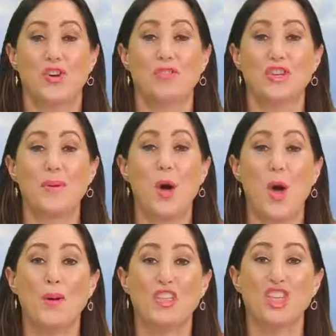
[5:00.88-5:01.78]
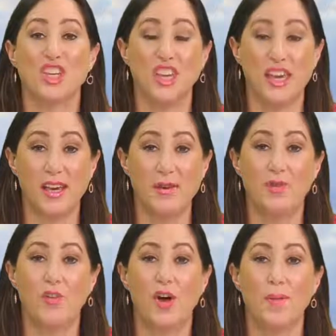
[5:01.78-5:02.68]
Dr. Mohammad Choucair
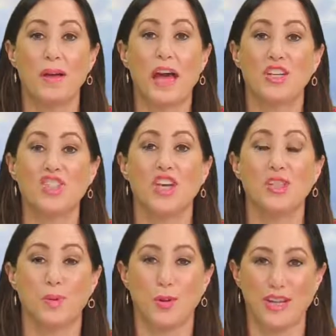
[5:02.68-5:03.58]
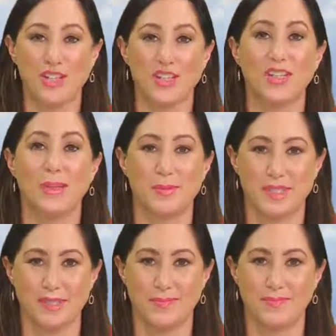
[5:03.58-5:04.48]
from Archer Exploration
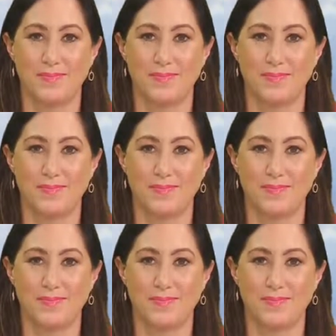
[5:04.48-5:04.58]
Limited.